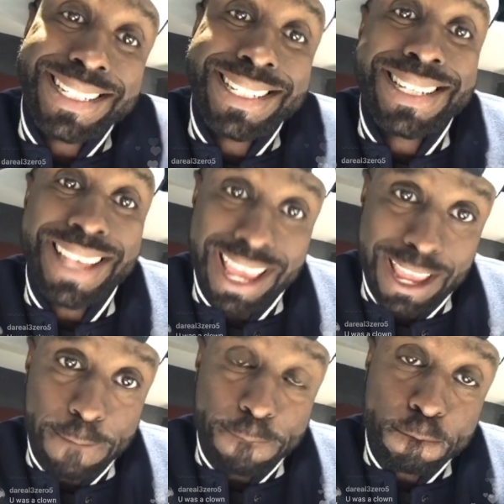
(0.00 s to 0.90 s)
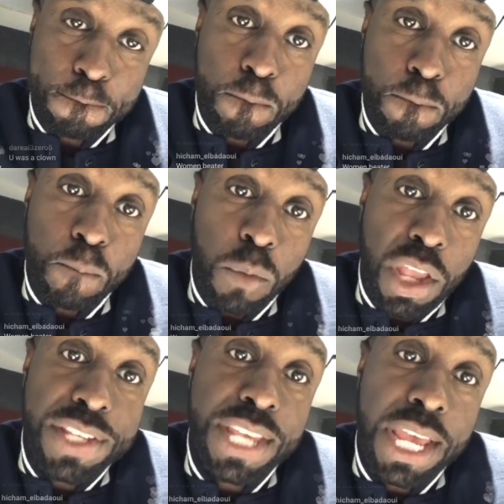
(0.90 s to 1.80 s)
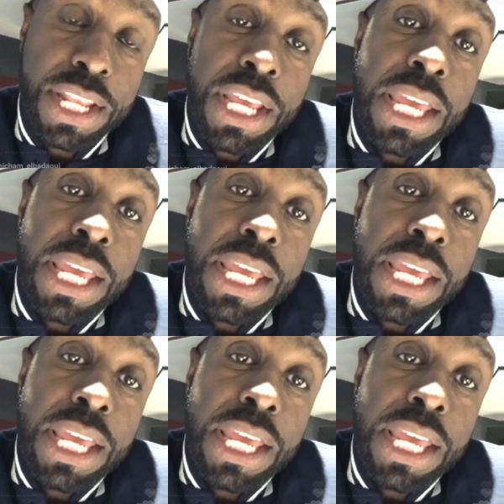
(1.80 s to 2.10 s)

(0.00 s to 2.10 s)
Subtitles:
to say is that